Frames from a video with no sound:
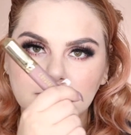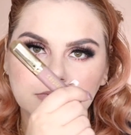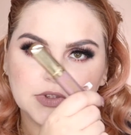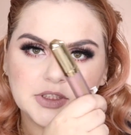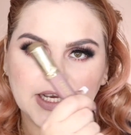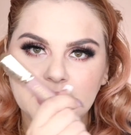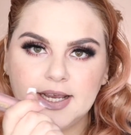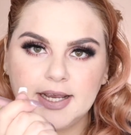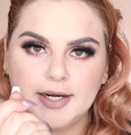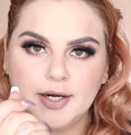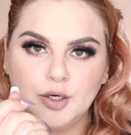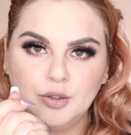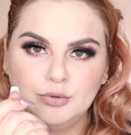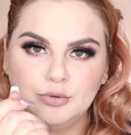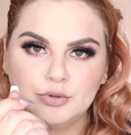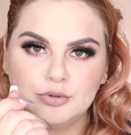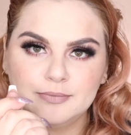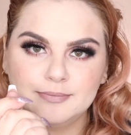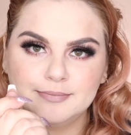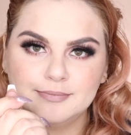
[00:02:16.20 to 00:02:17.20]
take a
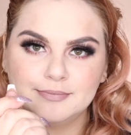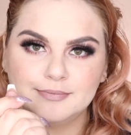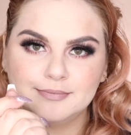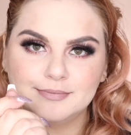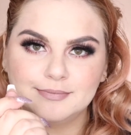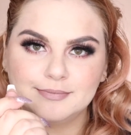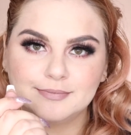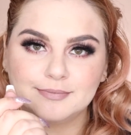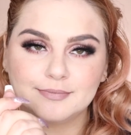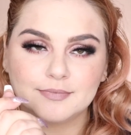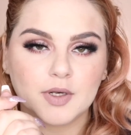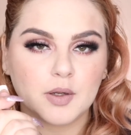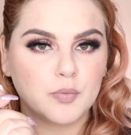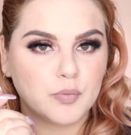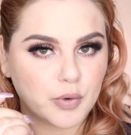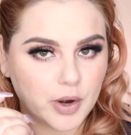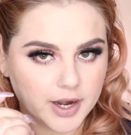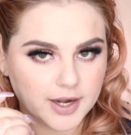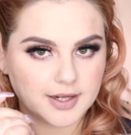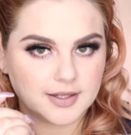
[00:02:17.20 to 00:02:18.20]
note,
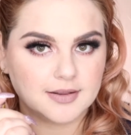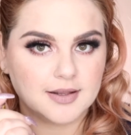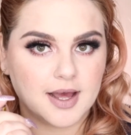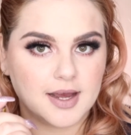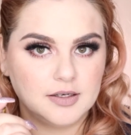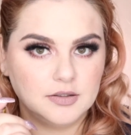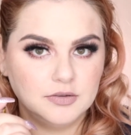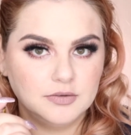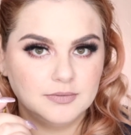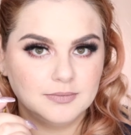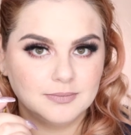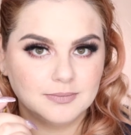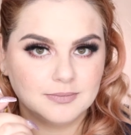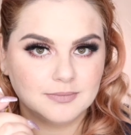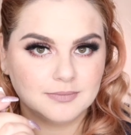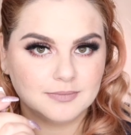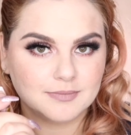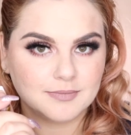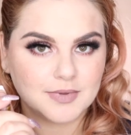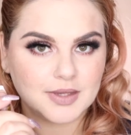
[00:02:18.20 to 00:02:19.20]
write it down,
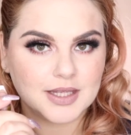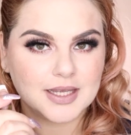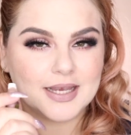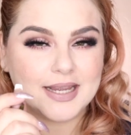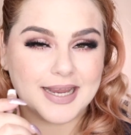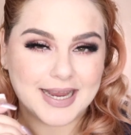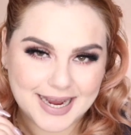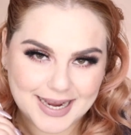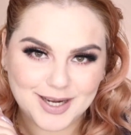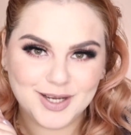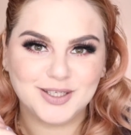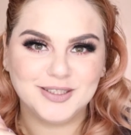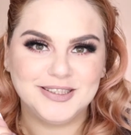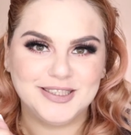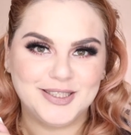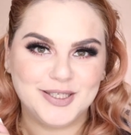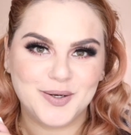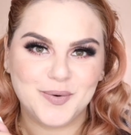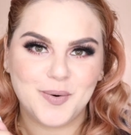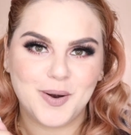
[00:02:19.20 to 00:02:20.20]
and continue